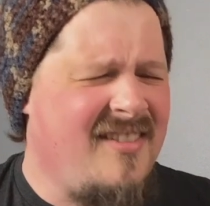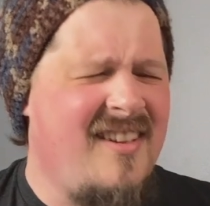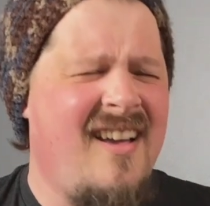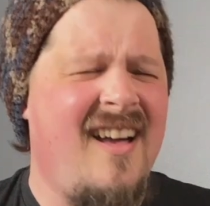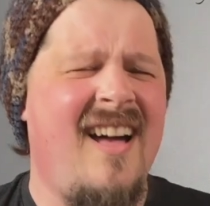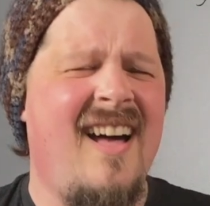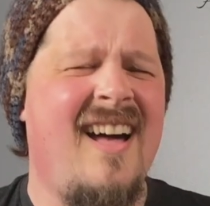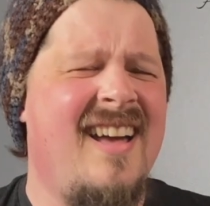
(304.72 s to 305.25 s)
by
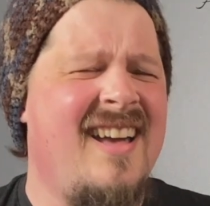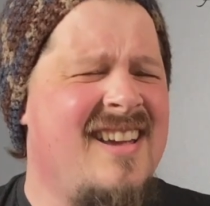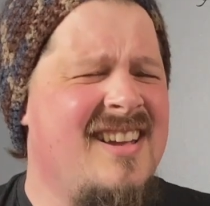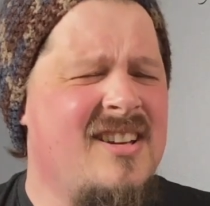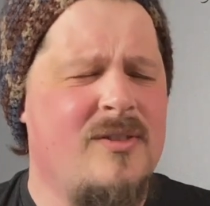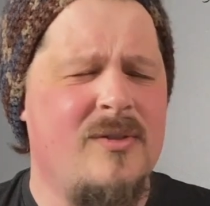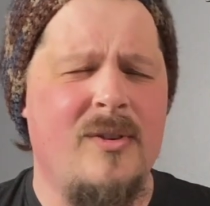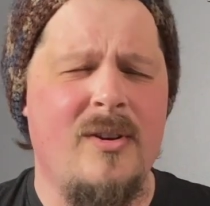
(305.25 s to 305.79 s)
thy
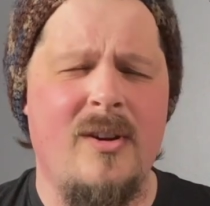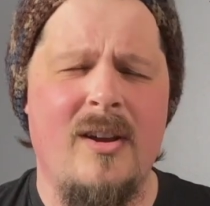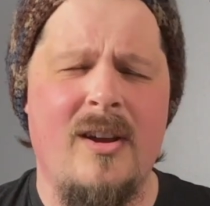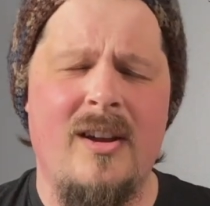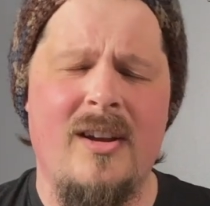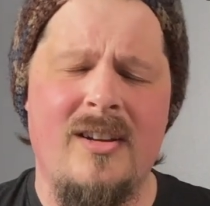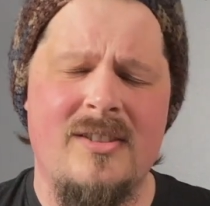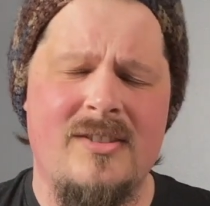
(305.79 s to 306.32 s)

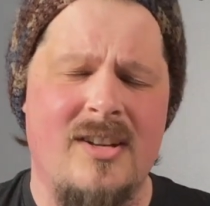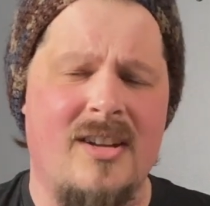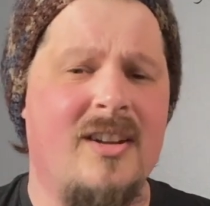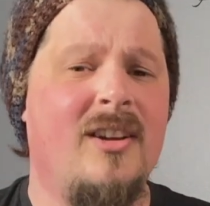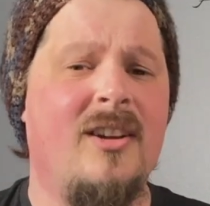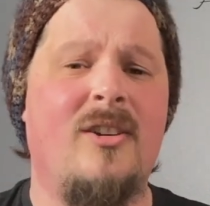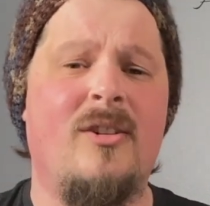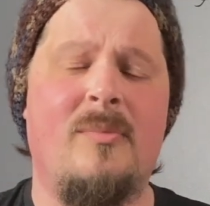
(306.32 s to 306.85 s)
great
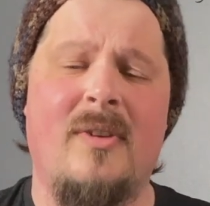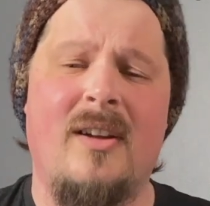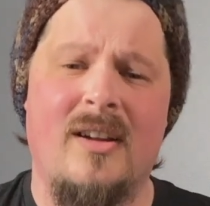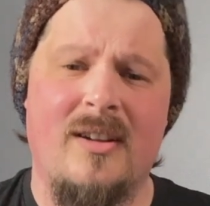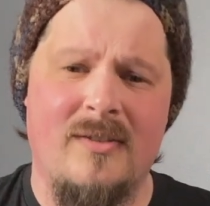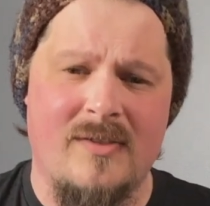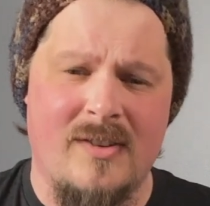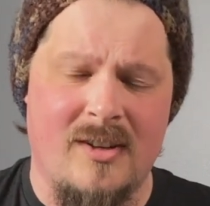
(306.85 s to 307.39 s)
help
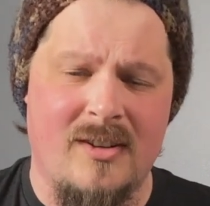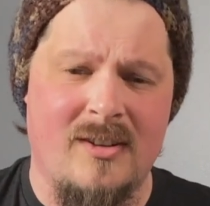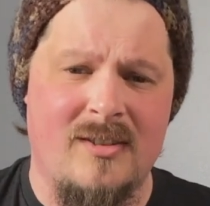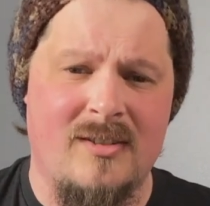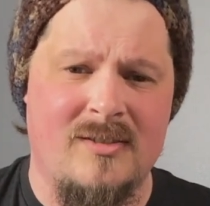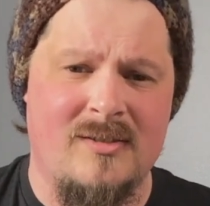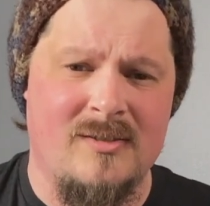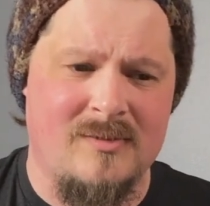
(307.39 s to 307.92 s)
I've
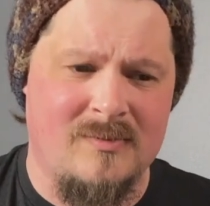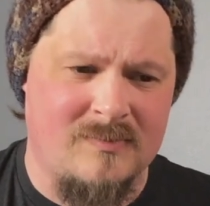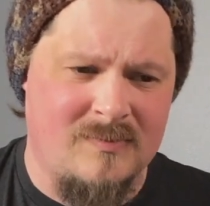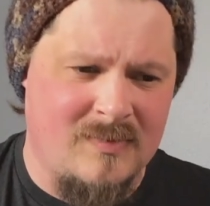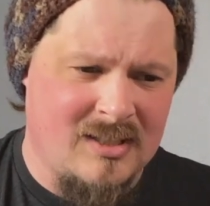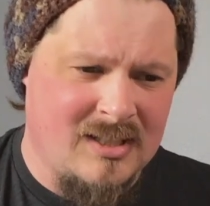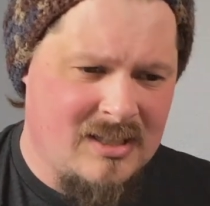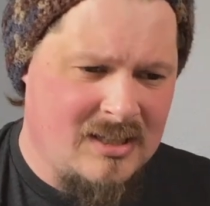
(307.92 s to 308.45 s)

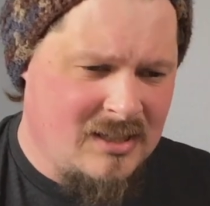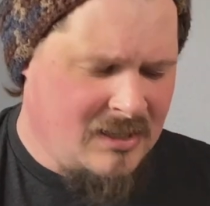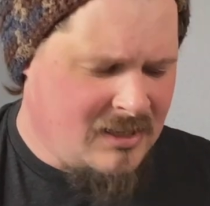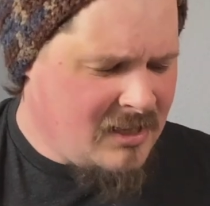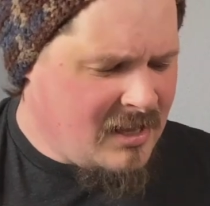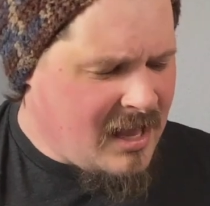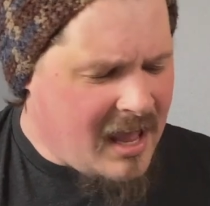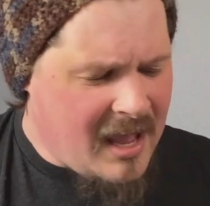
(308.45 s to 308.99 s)
come,
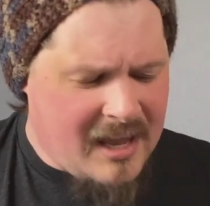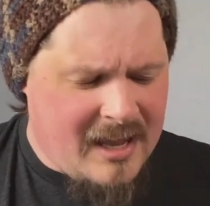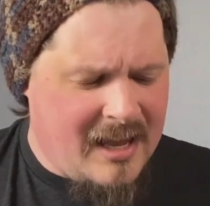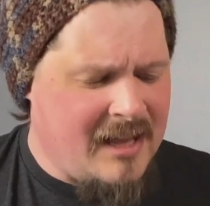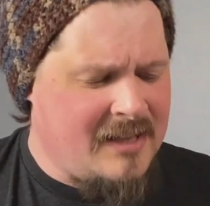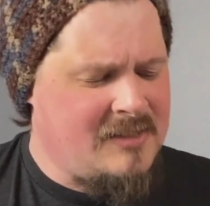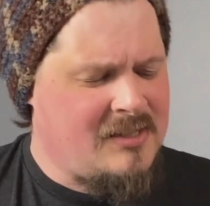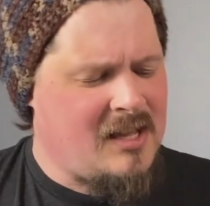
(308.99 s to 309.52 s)

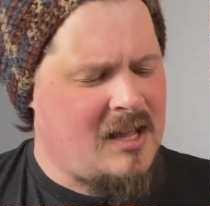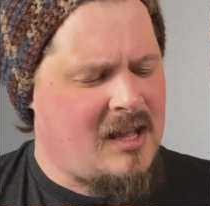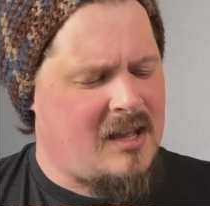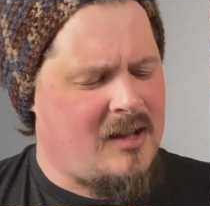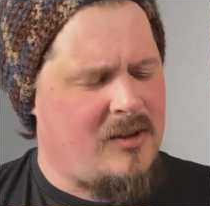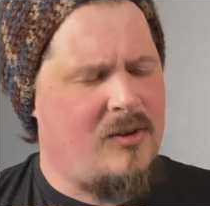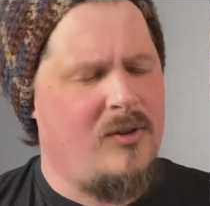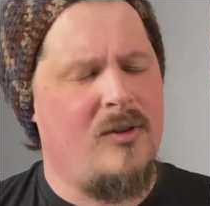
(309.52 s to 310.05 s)
and
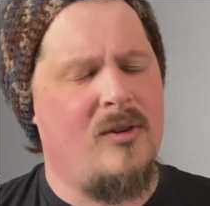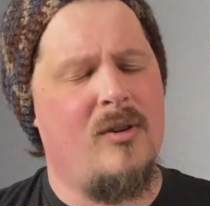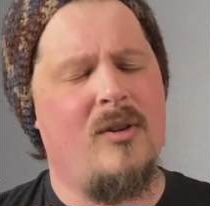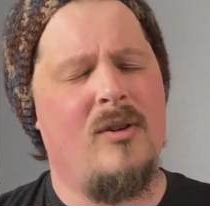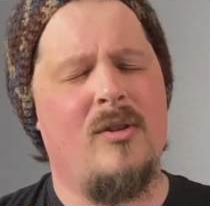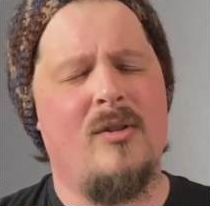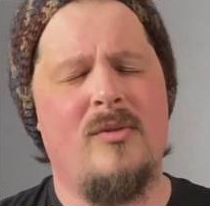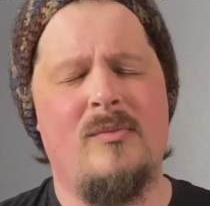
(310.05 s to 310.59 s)
I
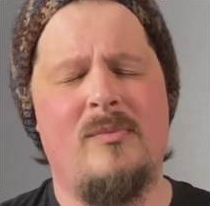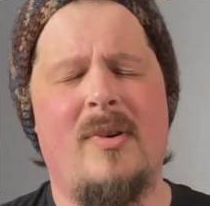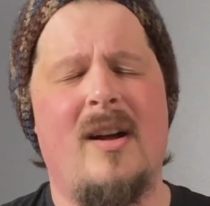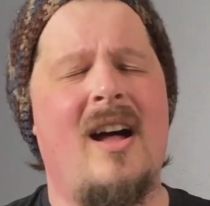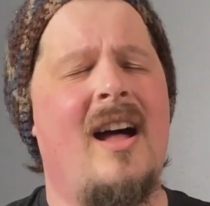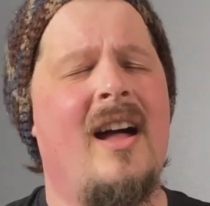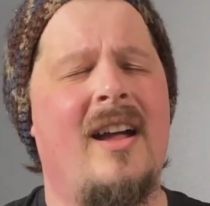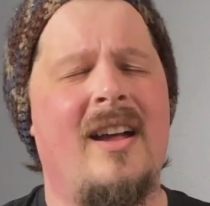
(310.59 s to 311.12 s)
hope
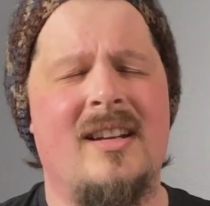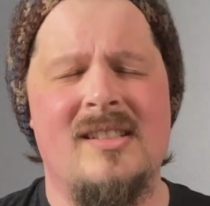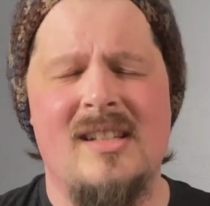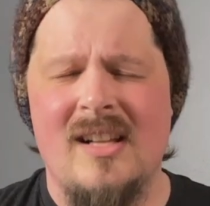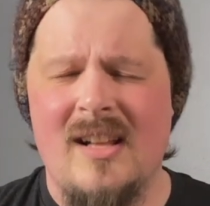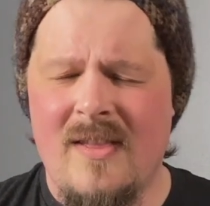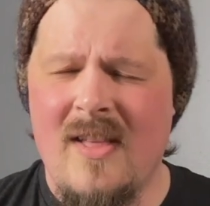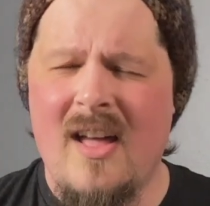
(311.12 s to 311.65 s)
by
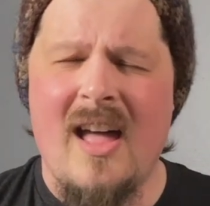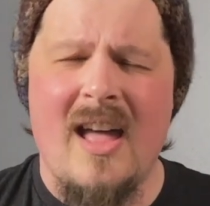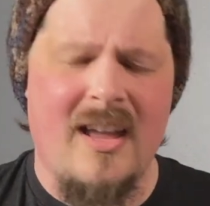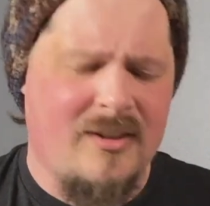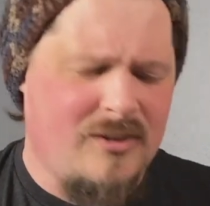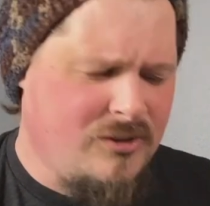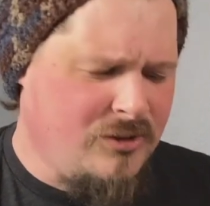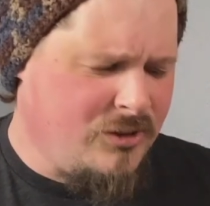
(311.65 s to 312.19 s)
thy
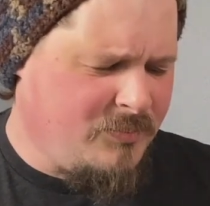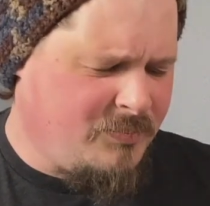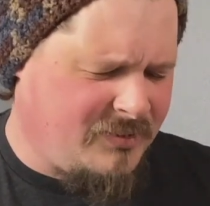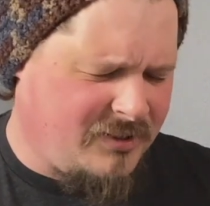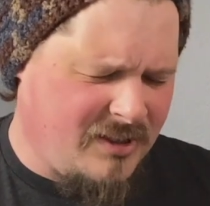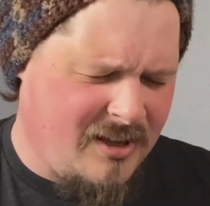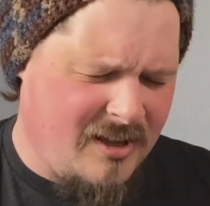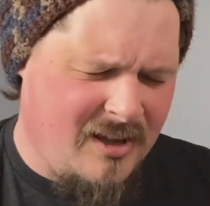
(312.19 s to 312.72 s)
good
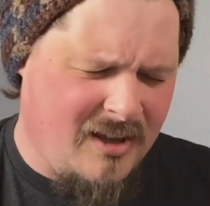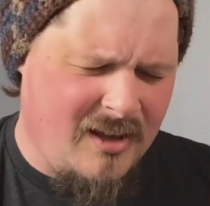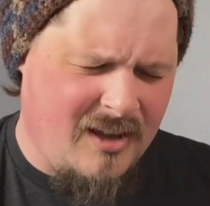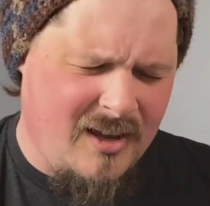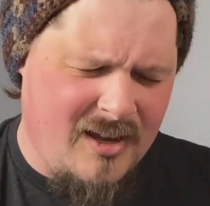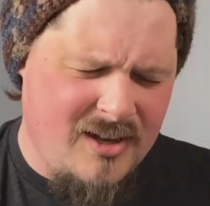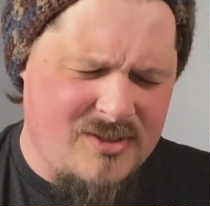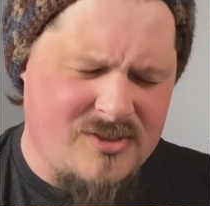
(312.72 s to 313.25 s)

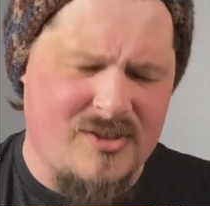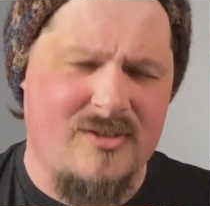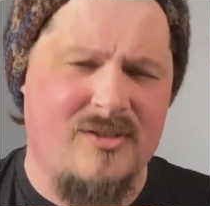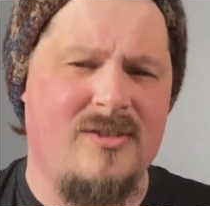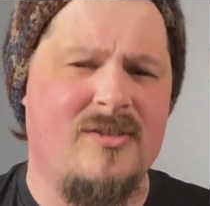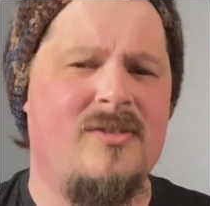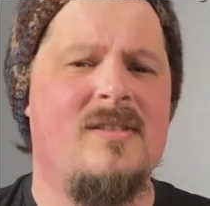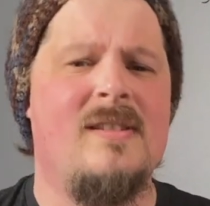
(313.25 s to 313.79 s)

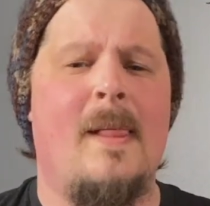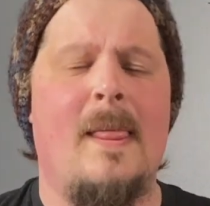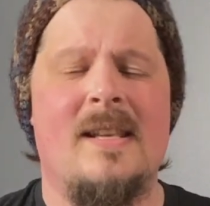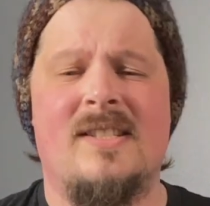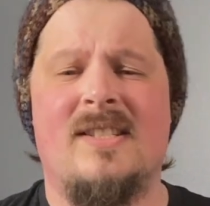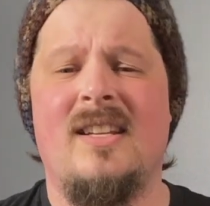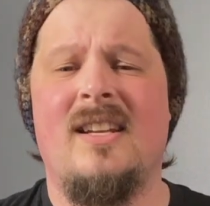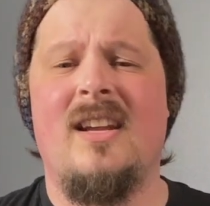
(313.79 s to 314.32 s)
pleasure
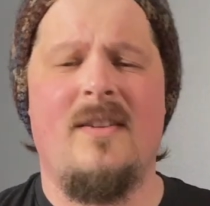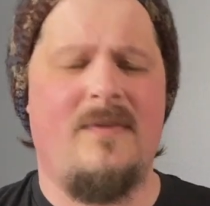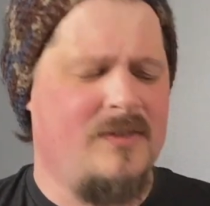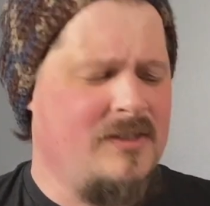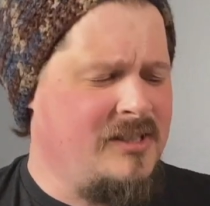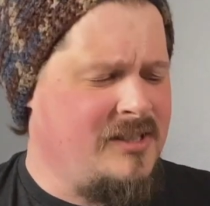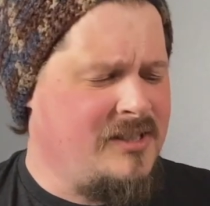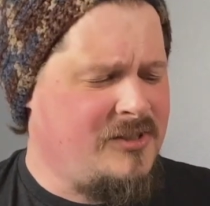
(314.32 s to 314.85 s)

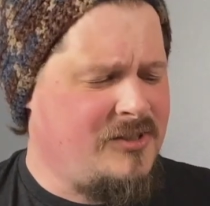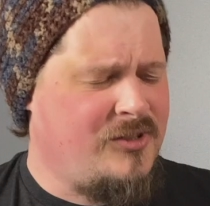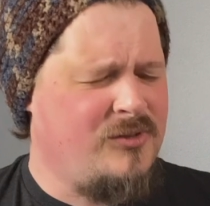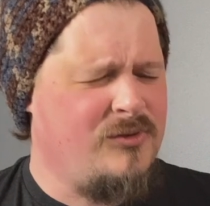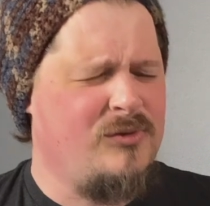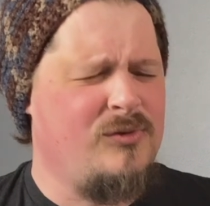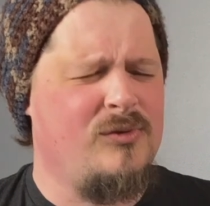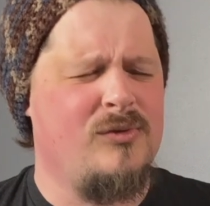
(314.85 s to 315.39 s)
safely
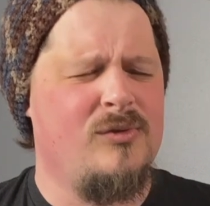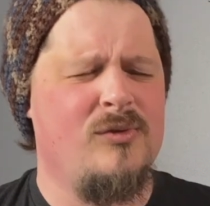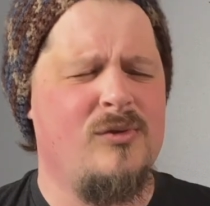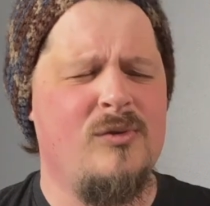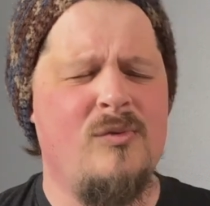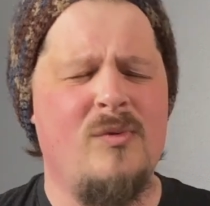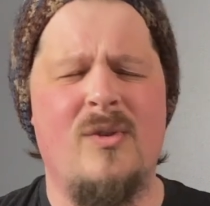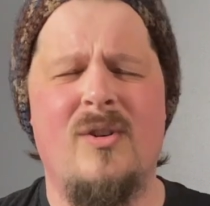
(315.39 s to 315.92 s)

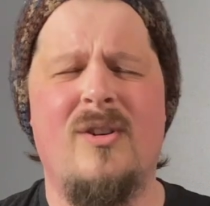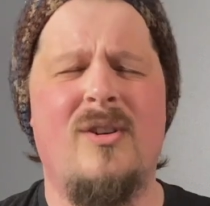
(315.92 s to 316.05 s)
to